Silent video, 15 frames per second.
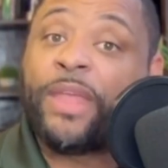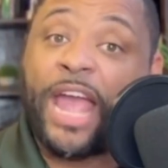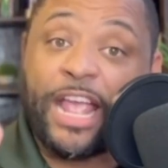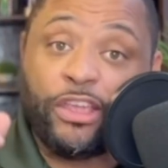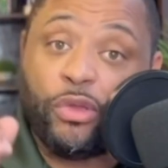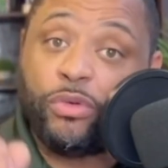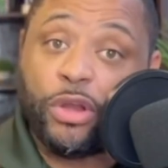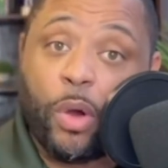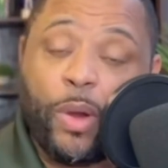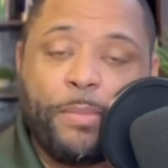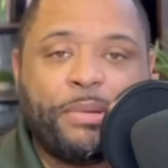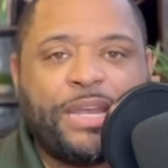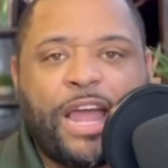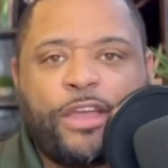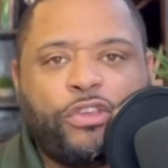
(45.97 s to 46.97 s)
and you know
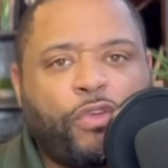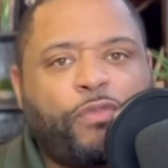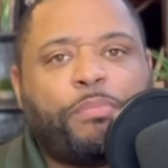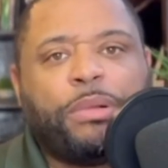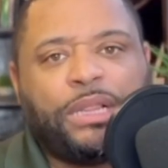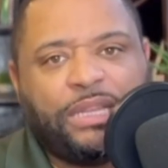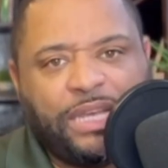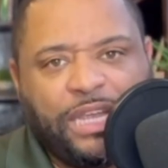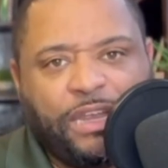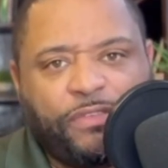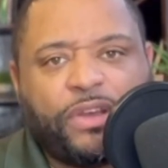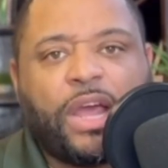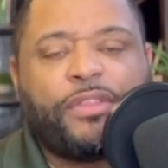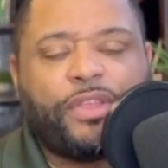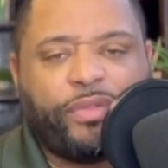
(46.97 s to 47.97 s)
it, but now you've
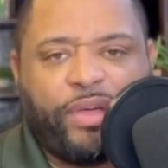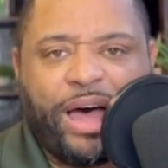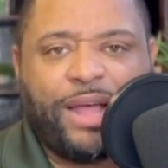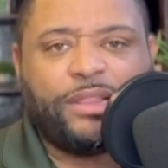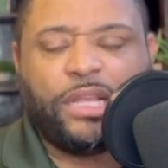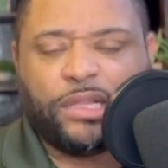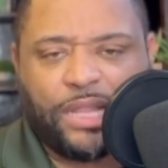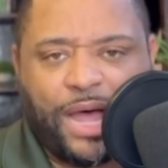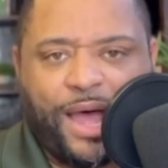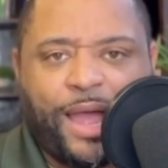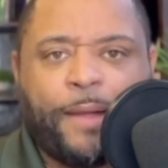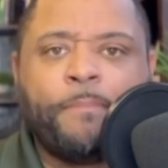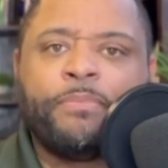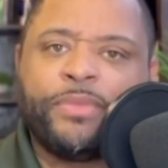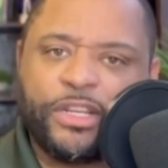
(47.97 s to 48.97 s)
believed the
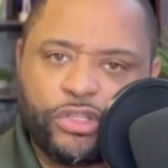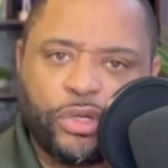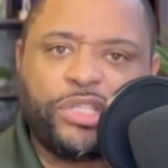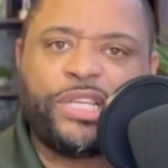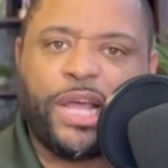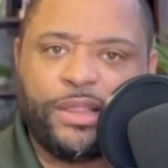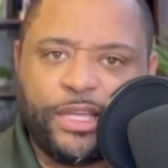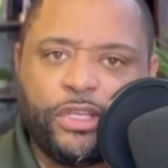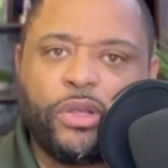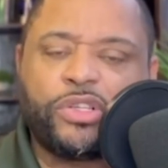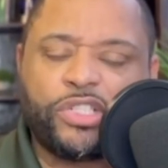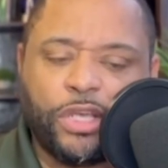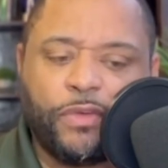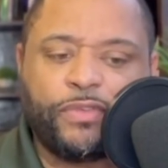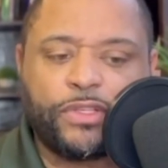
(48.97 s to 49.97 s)
lie that you're telling
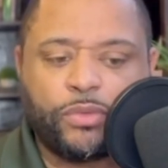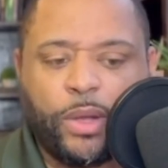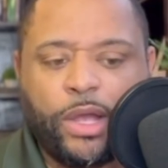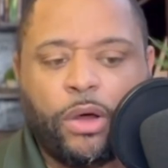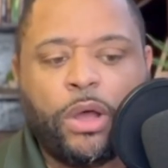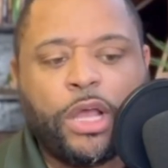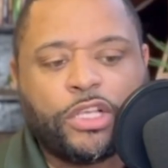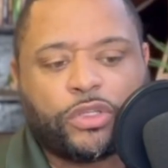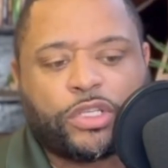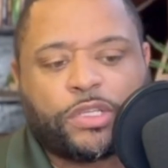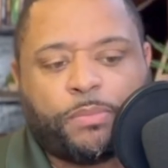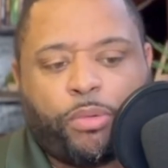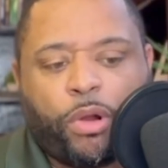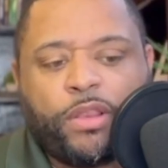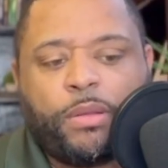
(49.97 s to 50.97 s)
yourself as well. So it's
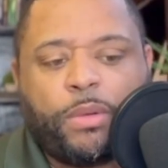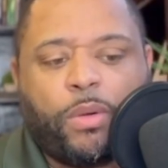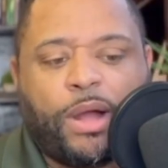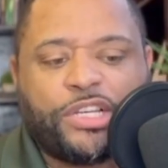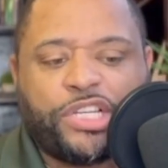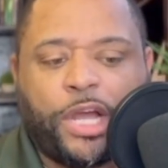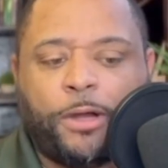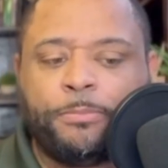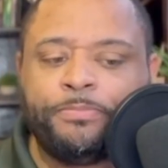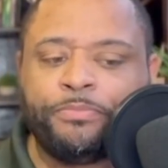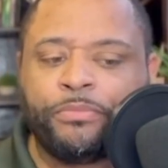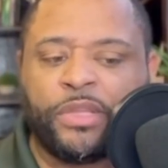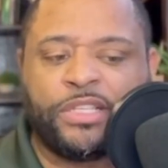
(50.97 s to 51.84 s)
important that we watch out.